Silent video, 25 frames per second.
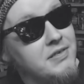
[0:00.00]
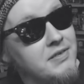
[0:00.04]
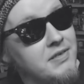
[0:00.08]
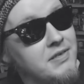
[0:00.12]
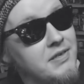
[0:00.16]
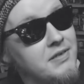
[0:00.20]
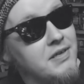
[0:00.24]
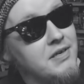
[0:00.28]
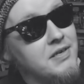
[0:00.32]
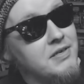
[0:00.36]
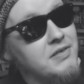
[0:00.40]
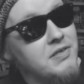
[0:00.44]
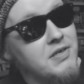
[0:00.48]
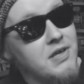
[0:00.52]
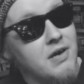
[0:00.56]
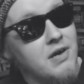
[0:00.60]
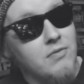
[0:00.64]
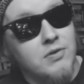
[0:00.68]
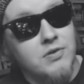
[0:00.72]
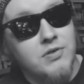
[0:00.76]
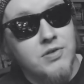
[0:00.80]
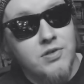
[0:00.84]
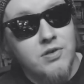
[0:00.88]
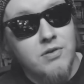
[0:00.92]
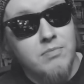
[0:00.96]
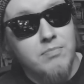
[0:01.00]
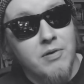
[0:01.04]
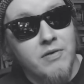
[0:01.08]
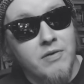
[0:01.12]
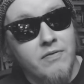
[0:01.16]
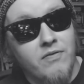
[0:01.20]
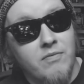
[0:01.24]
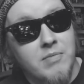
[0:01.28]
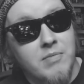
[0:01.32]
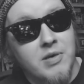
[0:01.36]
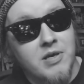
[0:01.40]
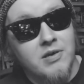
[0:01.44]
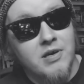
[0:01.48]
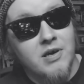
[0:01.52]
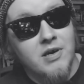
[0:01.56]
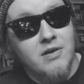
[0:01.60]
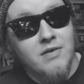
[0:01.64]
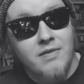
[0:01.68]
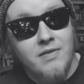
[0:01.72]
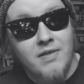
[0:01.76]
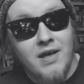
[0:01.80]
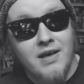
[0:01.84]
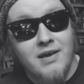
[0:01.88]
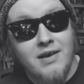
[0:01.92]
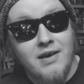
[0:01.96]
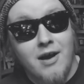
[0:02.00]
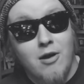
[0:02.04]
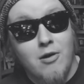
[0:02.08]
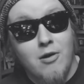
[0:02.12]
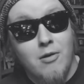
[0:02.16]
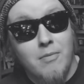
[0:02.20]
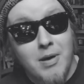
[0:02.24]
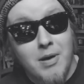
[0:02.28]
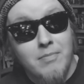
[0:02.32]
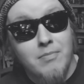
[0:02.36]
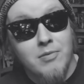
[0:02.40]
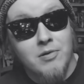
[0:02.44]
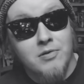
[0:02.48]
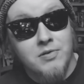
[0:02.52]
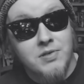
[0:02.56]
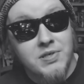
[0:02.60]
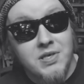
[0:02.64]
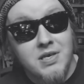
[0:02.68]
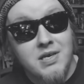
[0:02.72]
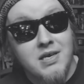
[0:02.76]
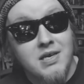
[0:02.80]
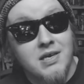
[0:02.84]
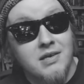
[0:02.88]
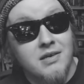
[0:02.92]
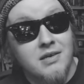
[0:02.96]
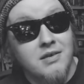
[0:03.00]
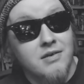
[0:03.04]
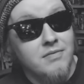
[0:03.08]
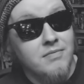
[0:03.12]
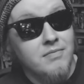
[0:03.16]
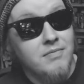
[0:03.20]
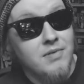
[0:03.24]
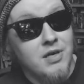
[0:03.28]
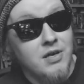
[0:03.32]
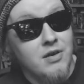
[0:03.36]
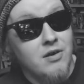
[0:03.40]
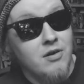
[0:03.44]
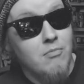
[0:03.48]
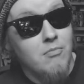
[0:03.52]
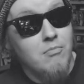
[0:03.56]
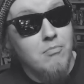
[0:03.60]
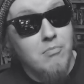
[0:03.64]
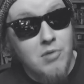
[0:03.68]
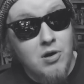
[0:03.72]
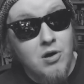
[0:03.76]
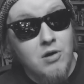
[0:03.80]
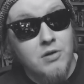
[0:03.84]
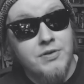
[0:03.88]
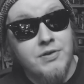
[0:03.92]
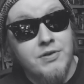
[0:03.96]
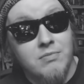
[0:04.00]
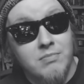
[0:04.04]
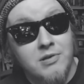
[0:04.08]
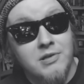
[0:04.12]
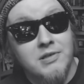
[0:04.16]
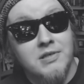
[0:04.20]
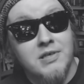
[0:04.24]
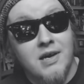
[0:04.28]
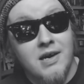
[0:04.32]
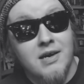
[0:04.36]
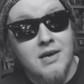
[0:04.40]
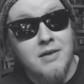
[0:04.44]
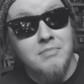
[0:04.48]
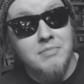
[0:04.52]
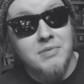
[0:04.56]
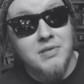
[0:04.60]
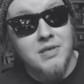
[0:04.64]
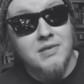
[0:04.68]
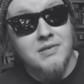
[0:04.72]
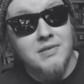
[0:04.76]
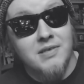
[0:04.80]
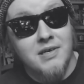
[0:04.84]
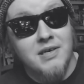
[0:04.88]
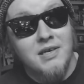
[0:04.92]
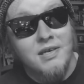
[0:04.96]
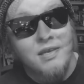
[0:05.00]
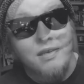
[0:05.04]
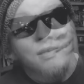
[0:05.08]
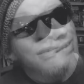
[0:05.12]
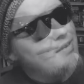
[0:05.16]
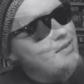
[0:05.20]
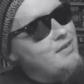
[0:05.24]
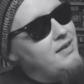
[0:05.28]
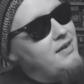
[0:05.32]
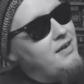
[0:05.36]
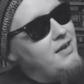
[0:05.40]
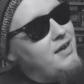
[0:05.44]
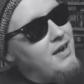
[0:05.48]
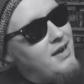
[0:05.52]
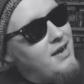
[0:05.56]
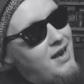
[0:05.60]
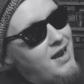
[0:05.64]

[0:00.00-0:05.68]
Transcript: this that were super familiar that I remember seeing, you know, multiple times as a kid. In any